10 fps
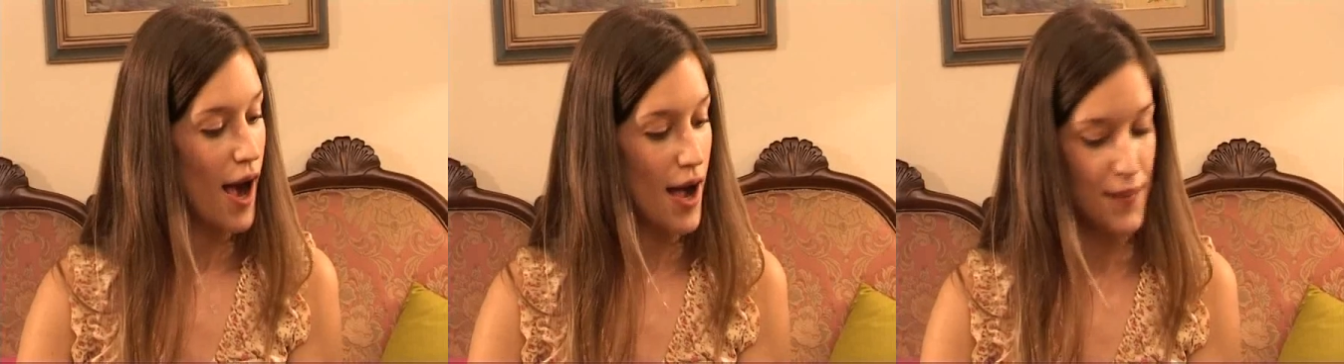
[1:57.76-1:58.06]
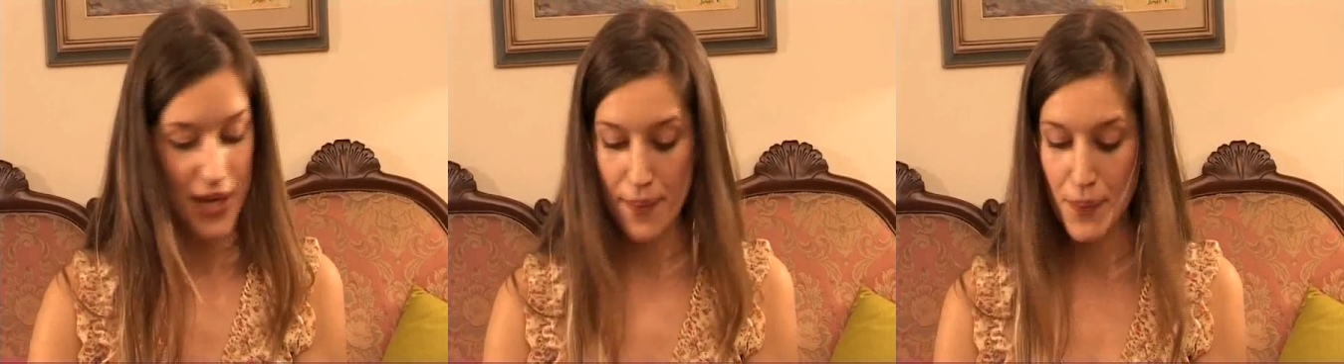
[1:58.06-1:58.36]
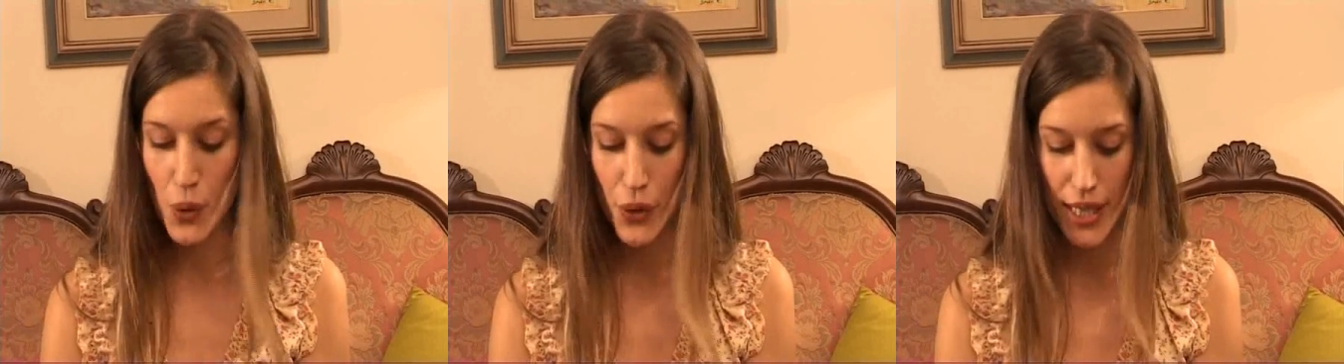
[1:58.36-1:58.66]
I'm an
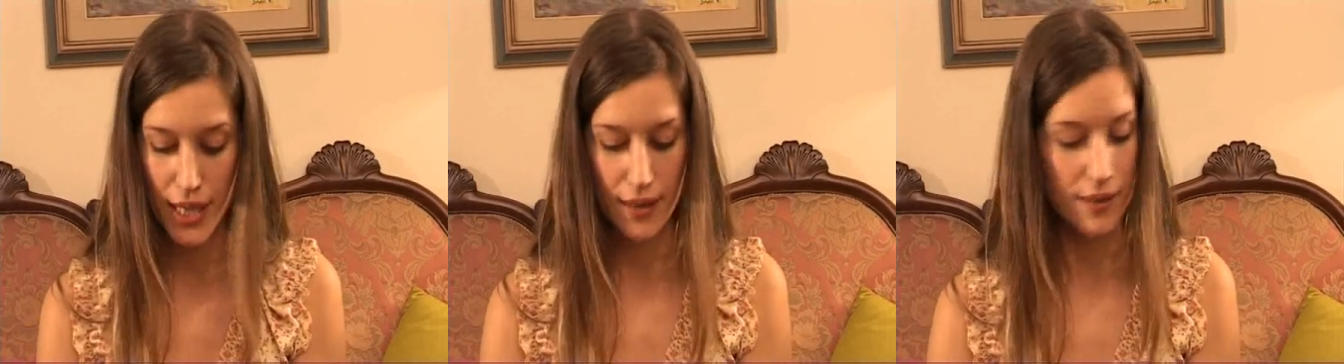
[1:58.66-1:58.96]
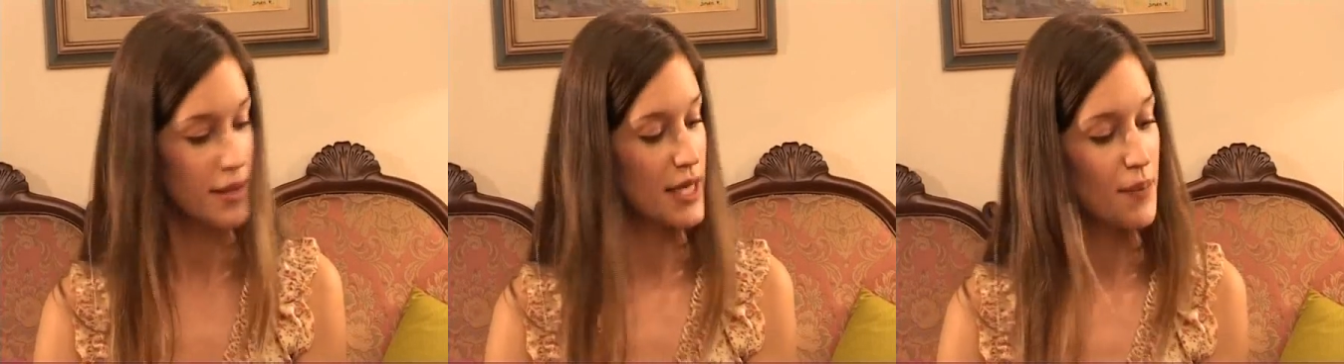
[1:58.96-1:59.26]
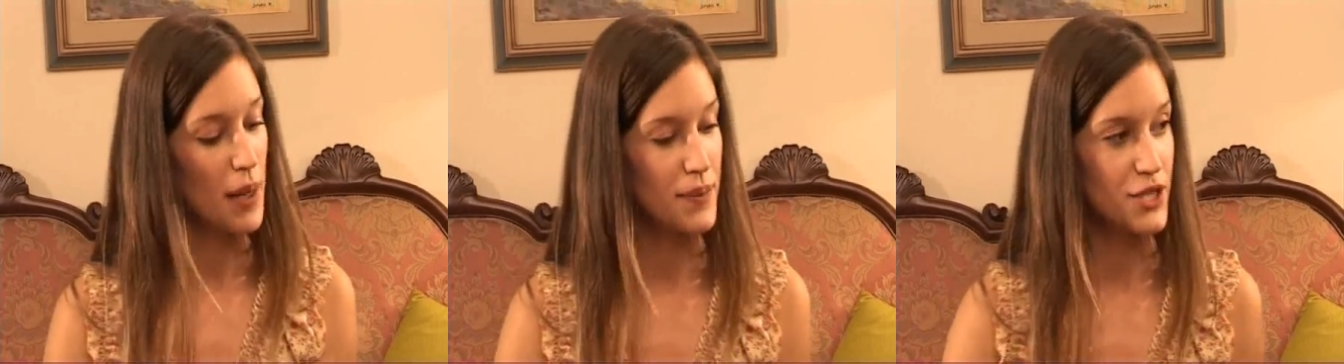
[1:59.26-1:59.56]
employee in a
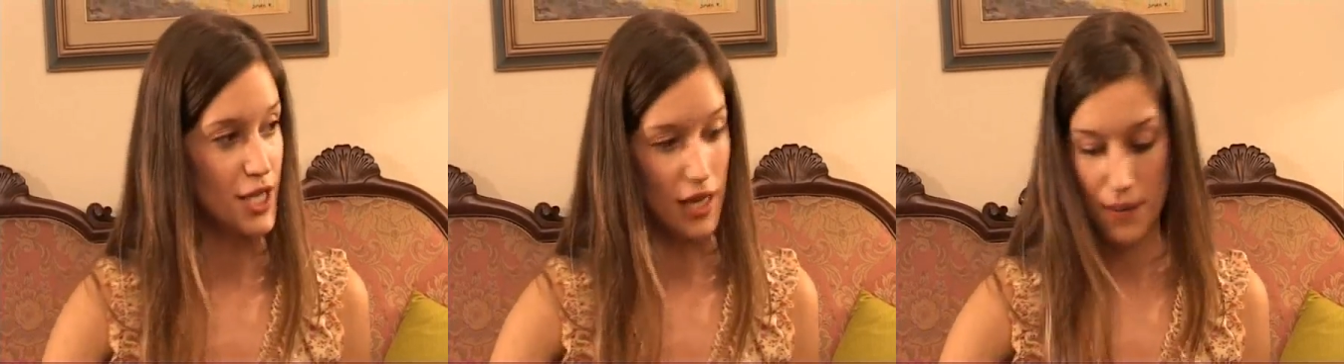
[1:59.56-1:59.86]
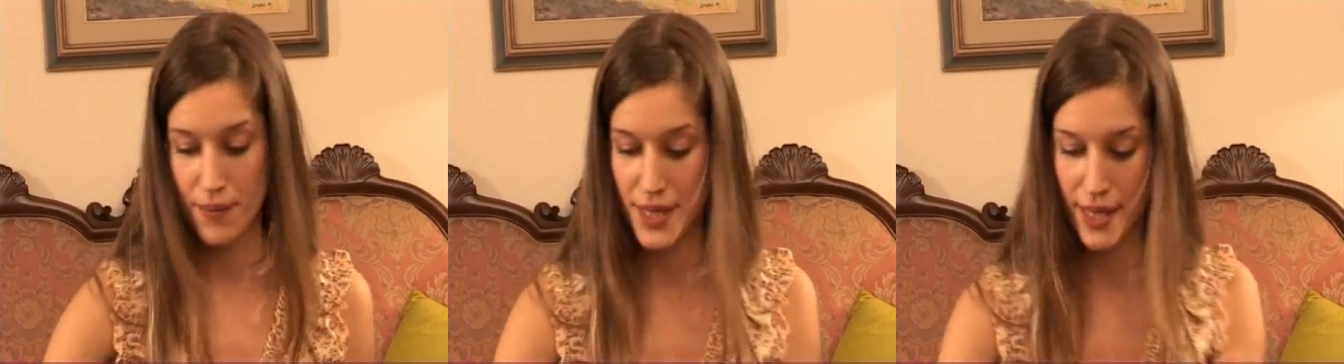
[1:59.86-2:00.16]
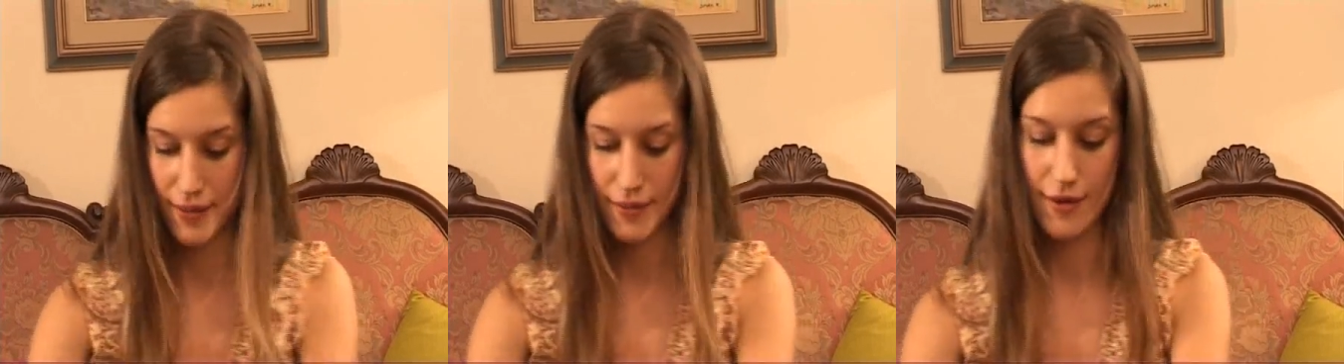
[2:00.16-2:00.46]
publishing company.